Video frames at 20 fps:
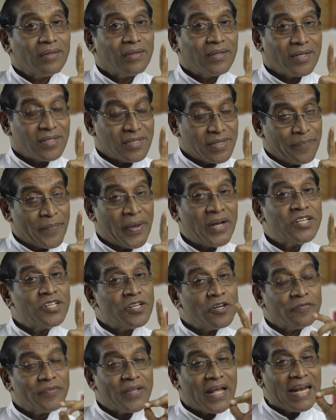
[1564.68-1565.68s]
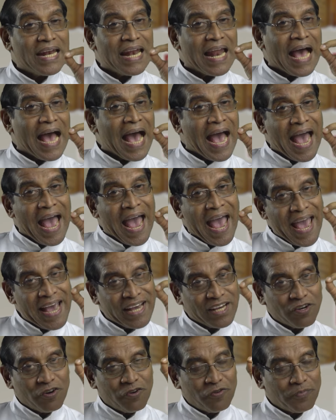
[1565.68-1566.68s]
there's a mention of the
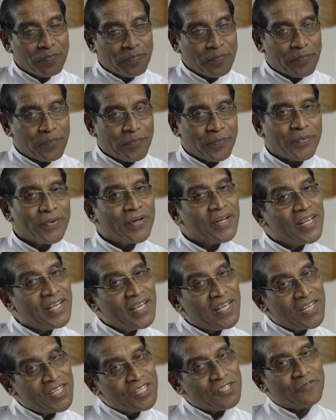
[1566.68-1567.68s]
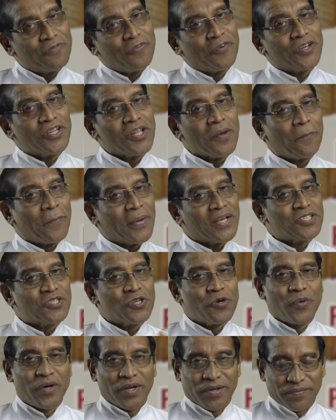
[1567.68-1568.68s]
lack of priests for the
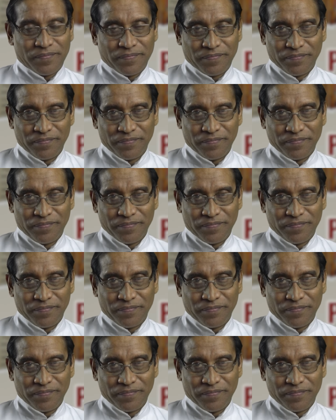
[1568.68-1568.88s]
Passover.